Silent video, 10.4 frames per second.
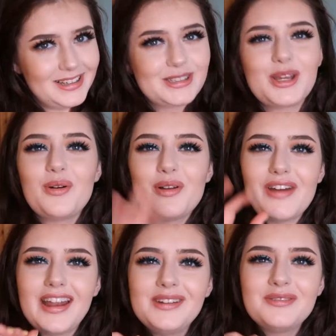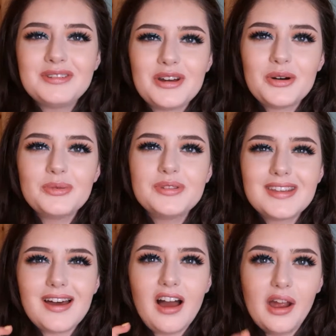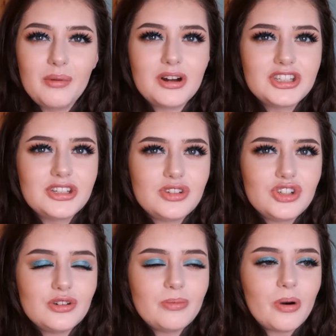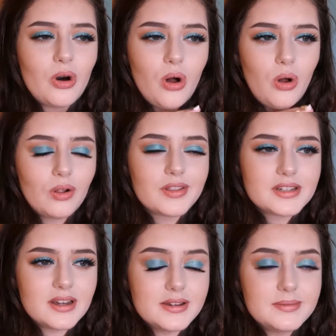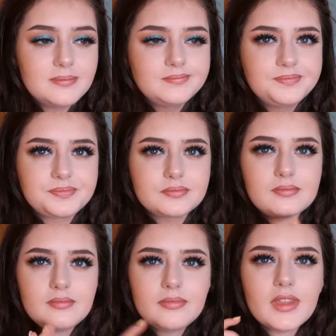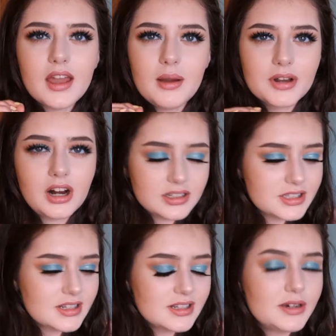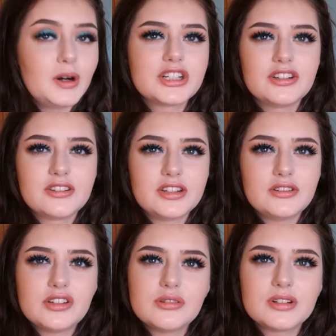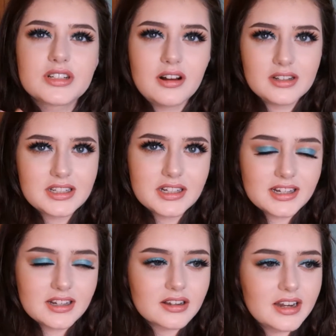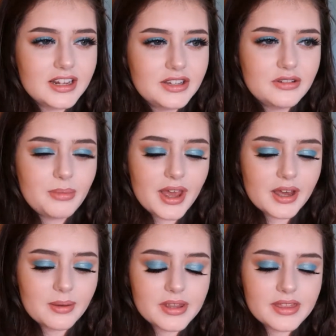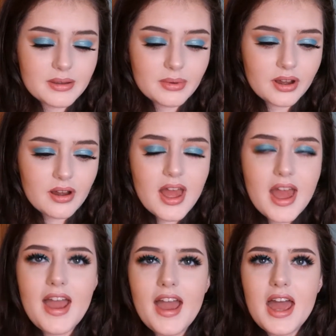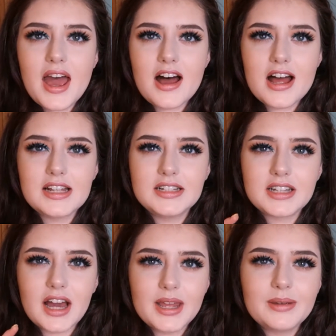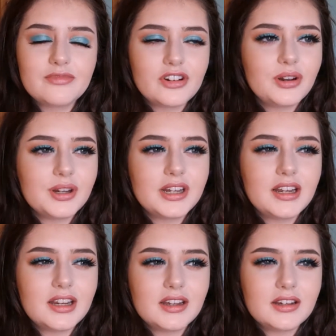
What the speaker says: So if anyone knows, I watch YouTube all the time. I'm constantly watching other YouTubers, constantly looking at new makeup that they bought, and I am very,